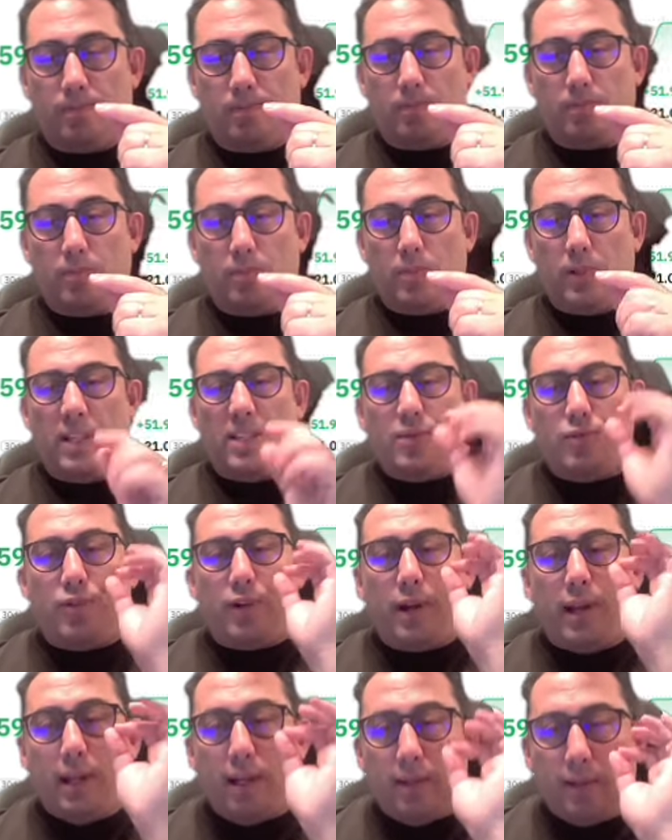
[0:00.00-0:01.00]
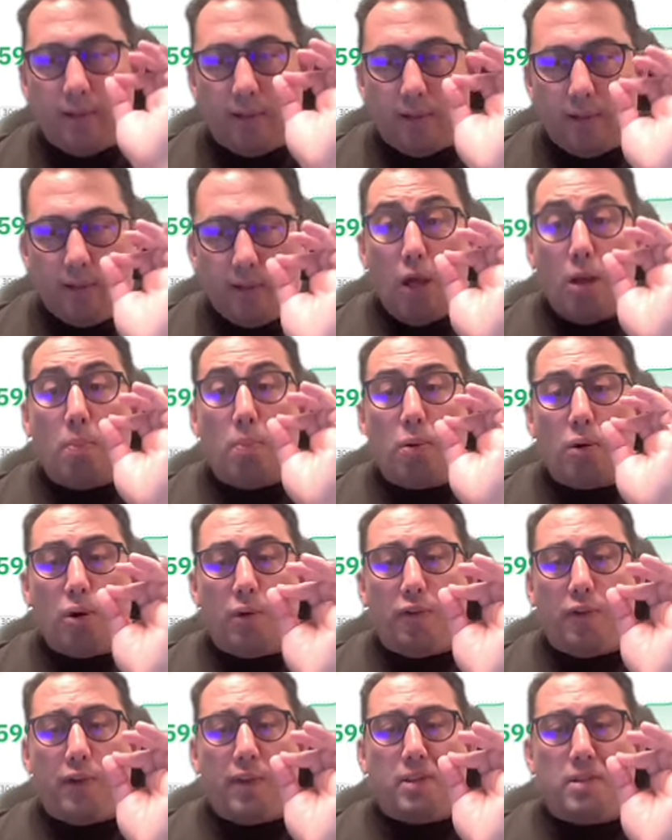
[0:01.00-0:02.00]
is very little.
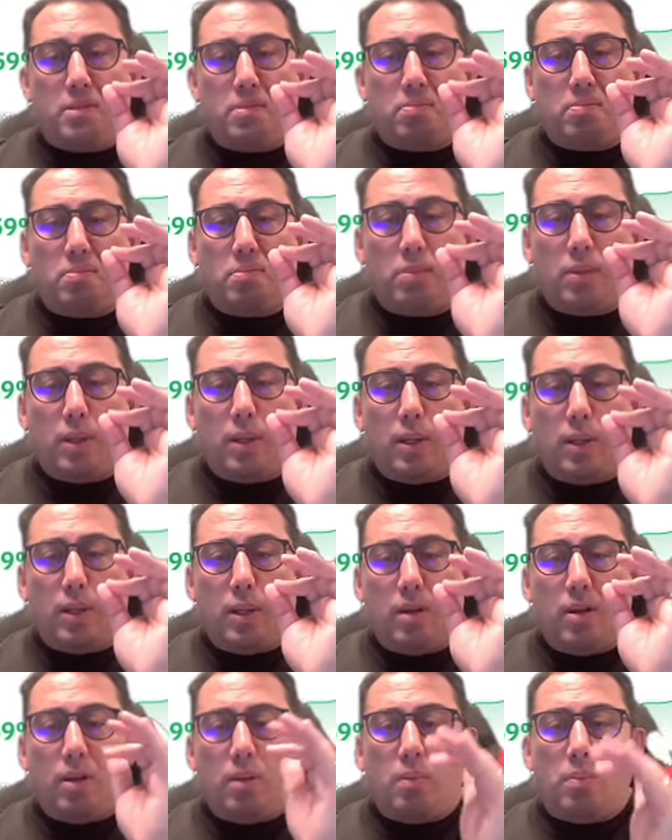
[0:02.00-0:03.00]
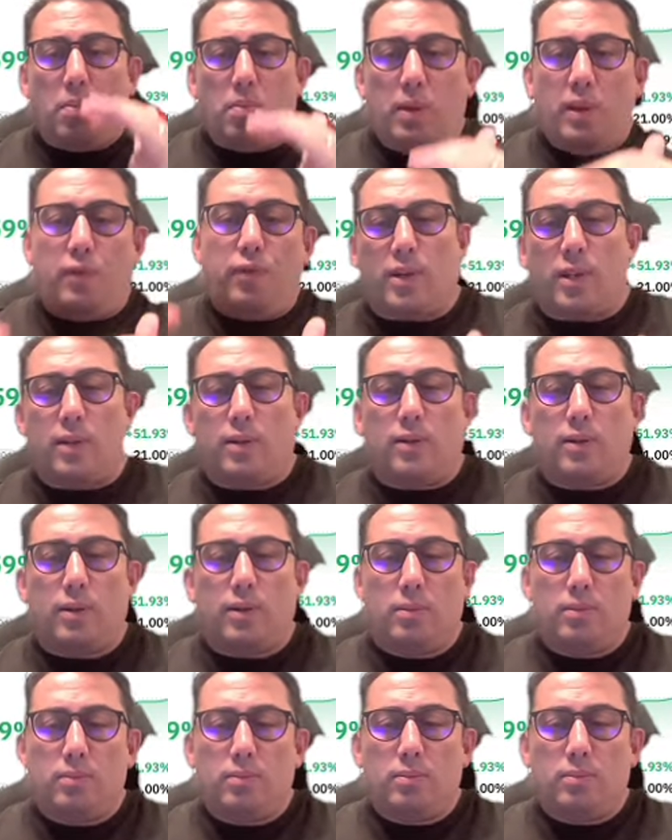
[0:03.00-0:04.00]
Profit between
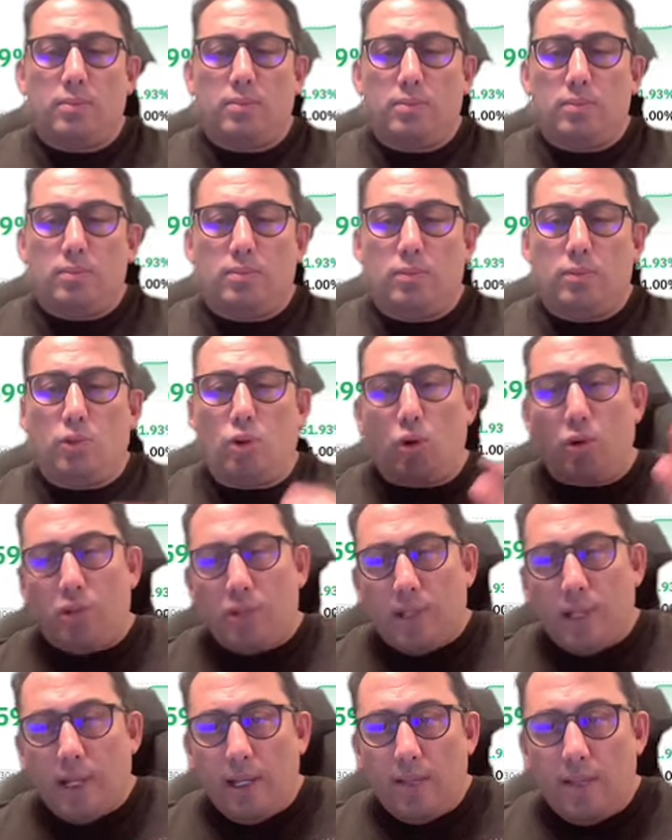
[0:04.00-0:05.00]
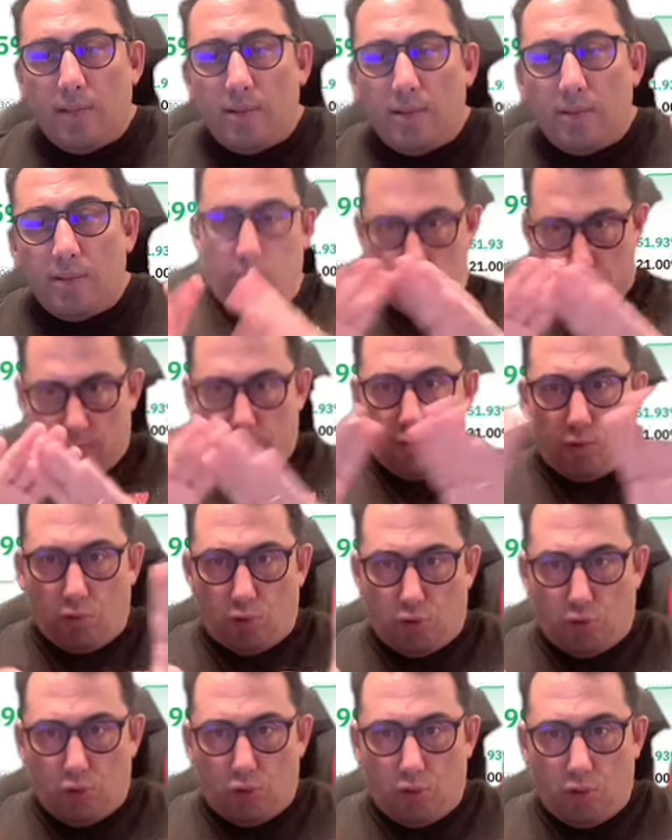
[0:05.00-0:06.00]
30 days for
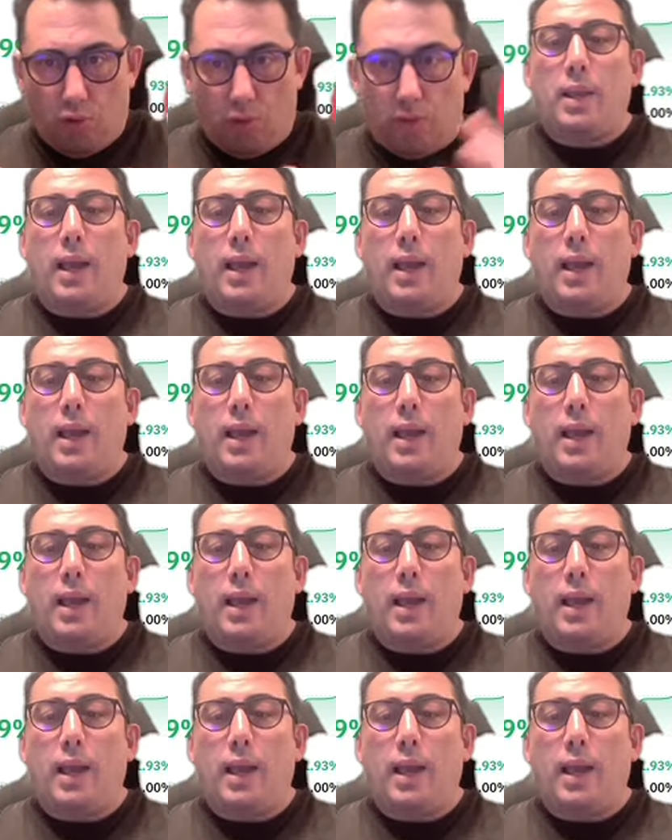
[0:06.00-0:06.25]
sure.